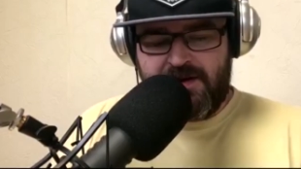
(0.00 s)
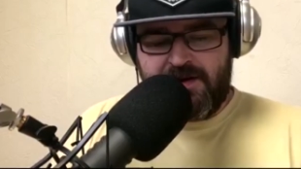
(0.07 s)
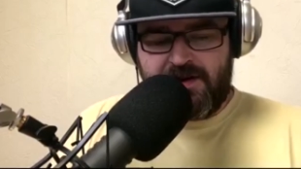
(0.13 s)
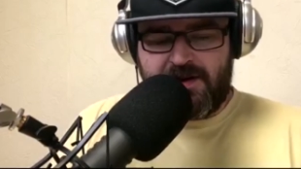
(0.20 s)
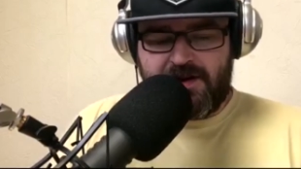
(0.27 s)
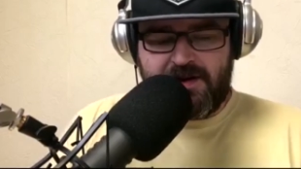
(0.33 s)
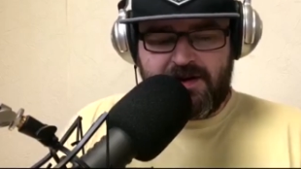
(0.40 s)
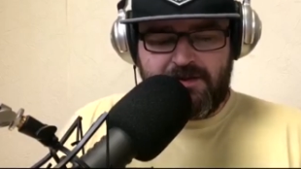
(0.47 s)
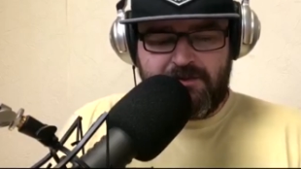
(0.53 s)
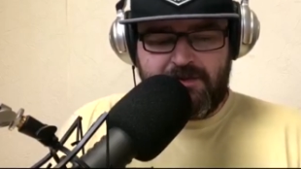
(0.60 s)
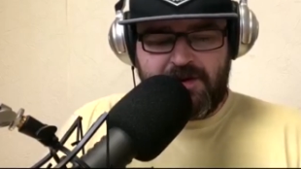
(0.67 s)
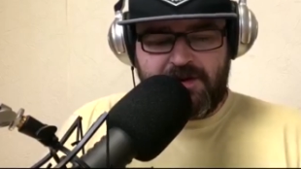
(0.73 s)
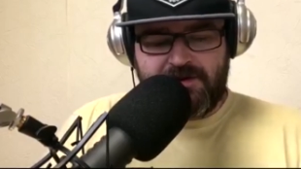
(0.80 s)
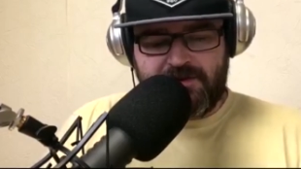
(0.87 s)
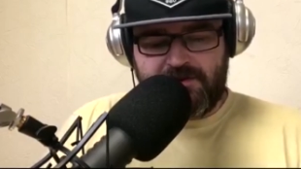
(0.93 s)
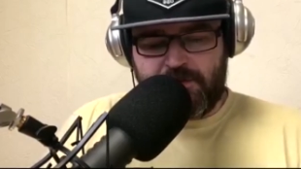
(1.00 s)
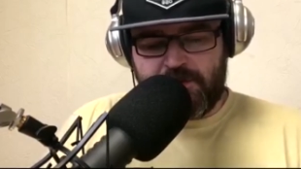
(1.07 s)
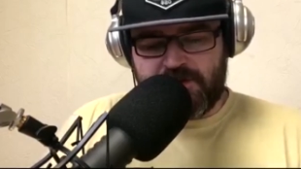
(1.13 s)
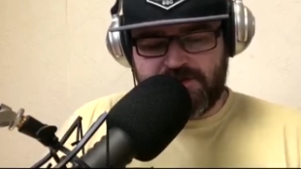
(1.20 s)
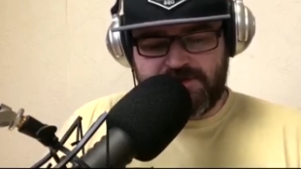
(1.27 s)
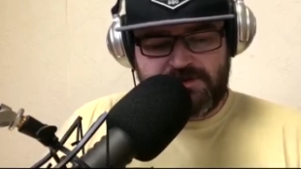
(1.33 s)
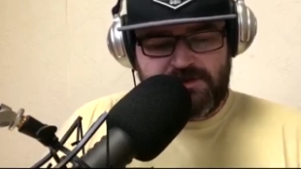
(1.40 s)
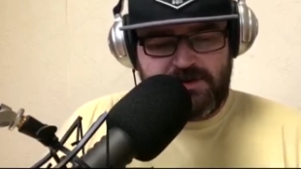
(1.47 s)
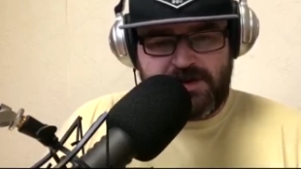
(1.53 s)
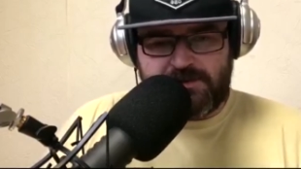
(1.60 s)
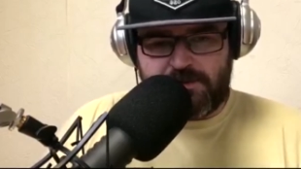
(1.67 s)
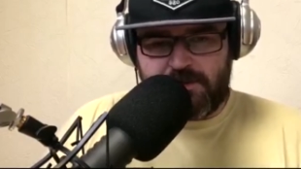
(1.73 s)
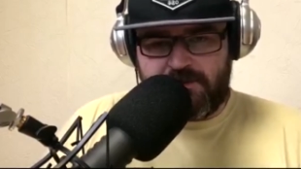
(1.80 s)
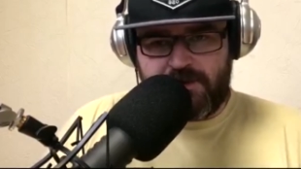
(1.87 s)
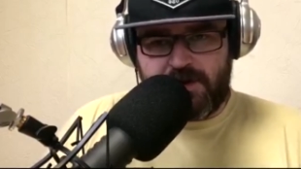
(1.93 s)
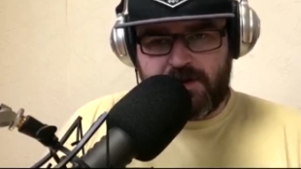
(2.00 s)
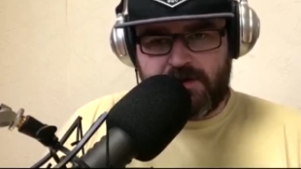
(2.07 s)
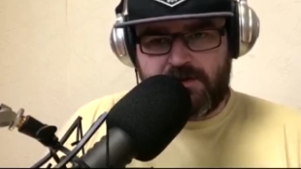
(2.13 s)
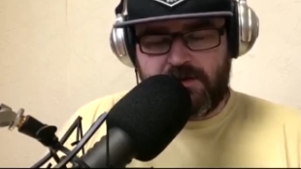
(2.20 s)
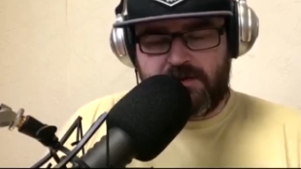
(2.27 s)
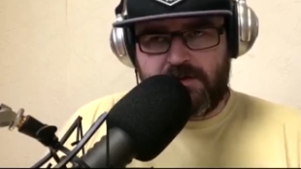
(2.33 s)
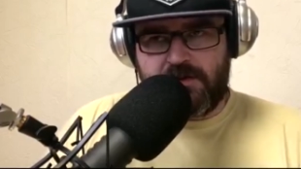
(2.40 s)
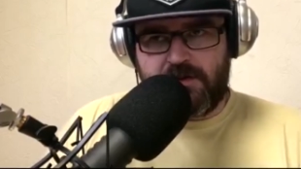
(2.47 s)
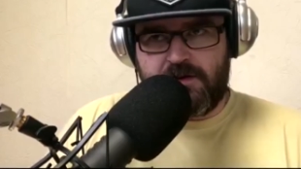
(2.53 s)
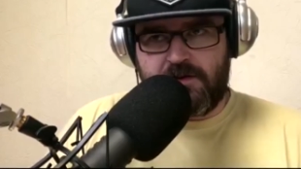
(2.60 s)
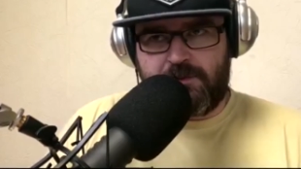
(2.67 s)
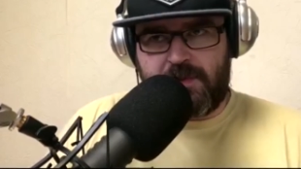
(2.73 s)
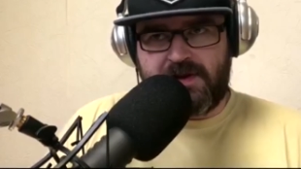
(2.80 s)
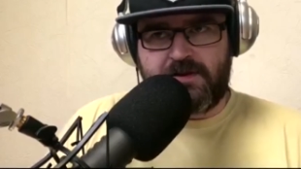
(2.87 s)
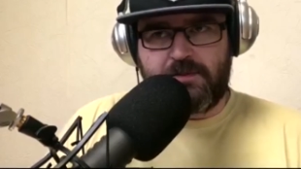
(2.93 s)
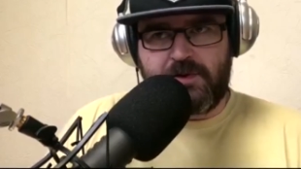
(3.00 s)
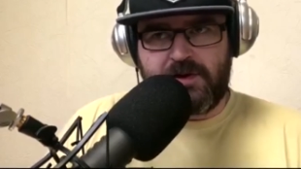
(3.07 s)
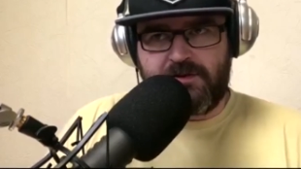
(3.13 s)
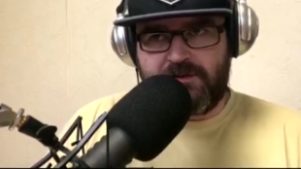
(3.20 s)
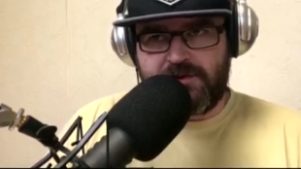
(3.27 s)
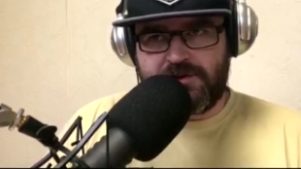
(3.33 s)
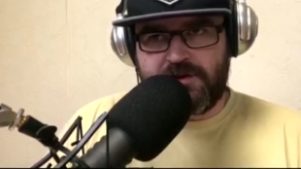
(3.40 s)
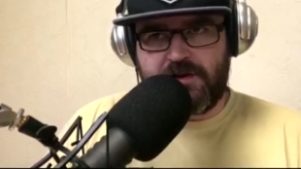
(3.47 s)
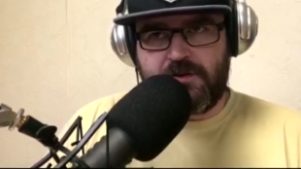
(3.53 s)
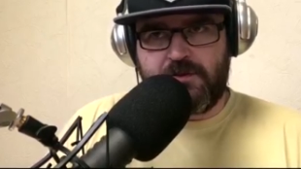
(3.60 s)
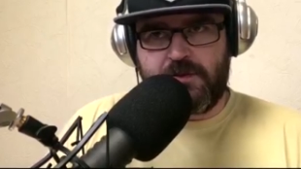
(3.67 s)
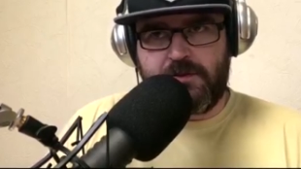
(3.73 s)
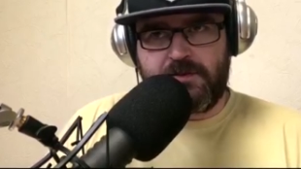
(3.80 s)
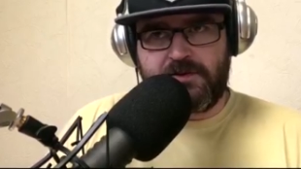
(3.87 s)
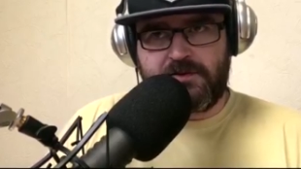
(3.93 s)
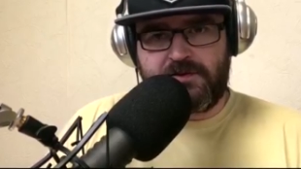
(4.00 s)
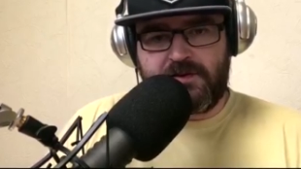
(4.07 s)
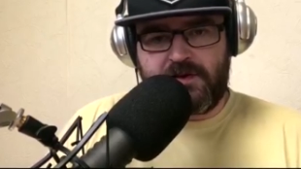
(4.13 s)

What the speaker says: Because let's be fair, the bantamweight division in the women's